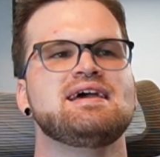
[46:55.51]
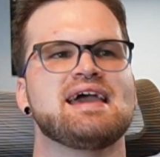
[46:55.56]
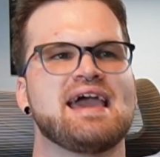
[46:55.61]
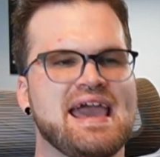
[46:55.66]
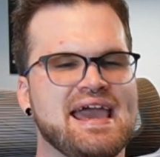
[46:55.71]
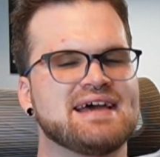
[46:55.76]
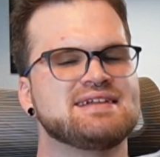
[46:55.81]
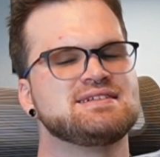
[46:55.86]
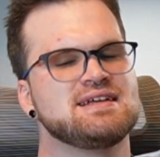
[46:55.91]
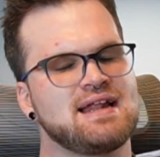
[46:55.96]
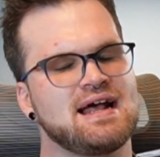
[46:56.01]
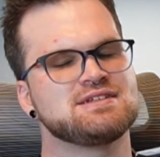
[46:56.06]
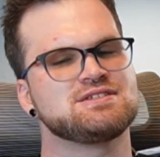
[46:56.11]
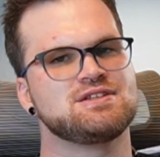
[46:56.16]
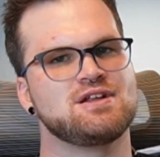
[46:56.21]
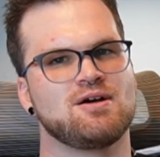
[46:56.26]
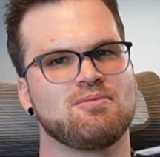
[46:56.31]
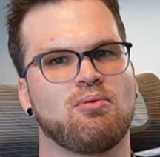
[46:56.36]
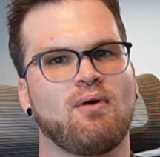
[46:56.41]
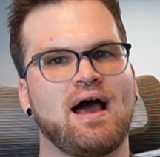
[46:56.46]
and it has
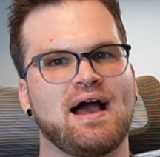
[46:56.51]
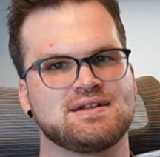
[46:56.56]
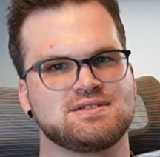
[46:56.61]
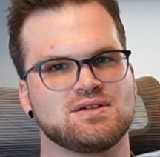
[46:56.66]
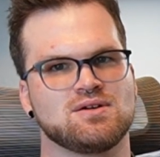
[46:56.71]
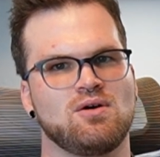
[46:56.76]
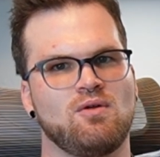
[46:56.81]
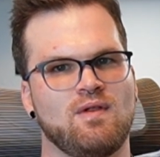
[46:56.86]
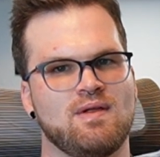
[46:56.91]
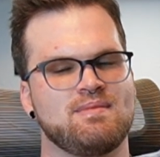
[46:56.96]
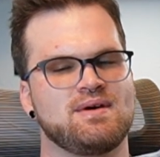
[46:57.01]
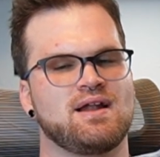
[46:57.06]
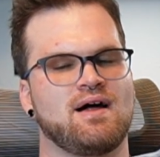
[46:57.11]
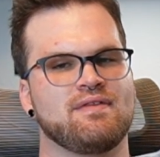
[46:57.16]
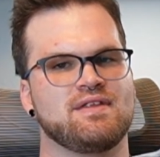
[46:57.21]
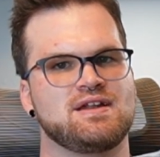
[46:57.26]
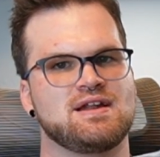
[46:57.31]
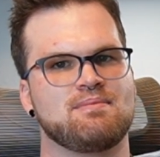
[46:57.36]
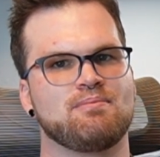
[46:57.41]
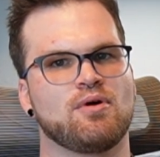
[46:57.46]
no practical limit on
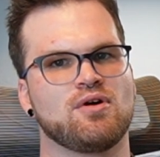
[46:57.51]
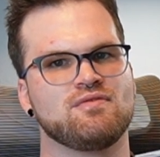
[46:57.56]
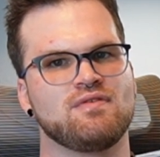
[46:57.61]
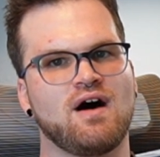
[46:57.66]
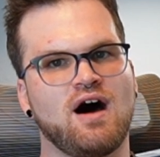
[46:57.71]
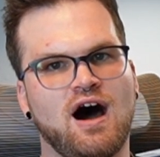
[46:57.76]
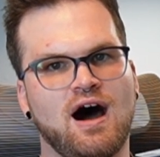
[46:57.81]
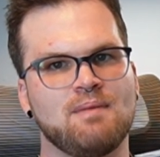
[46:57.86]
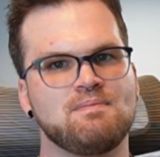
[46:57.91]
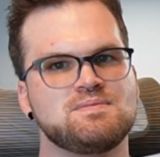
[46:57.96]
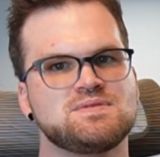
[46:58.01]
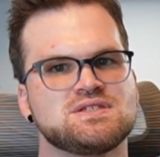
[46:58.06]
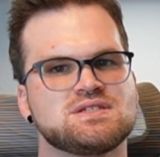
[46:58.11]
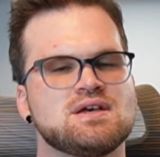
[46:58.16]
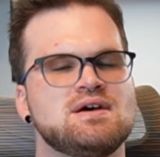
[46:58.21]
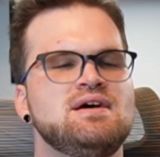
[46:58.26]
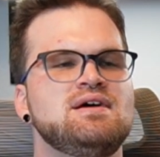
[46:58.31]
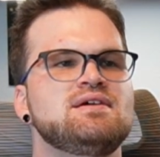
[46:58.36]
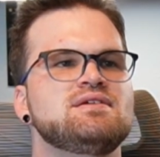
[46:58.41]
the number of hops.